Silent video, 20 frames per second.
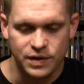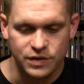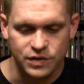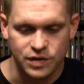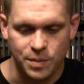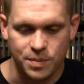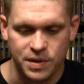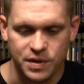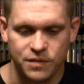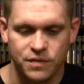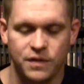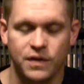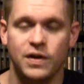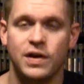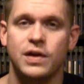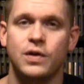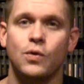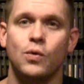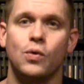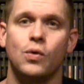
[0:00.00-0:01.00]
Something
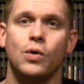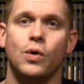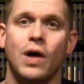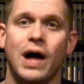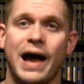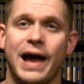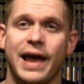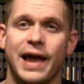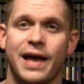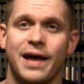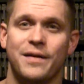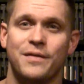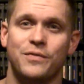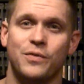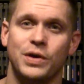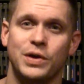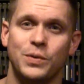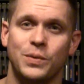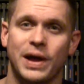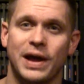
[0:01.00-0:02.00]
very cool. I
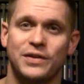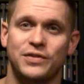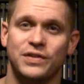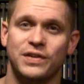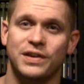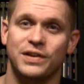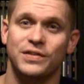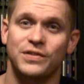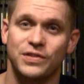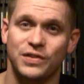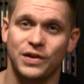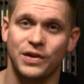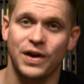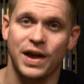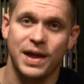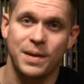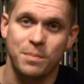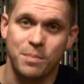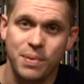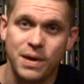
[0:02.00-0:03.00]
have what you would actually consider
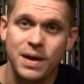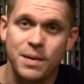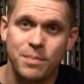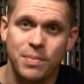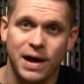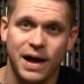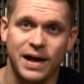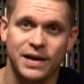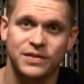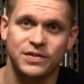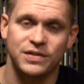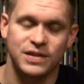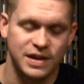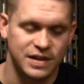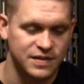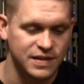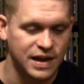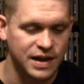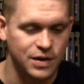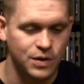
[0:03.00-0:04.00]
a big box
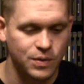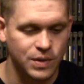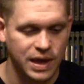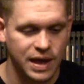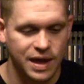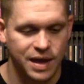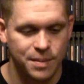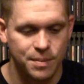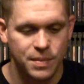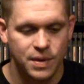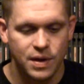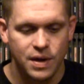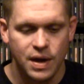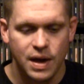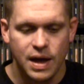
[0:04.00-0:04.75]
Nintendo game,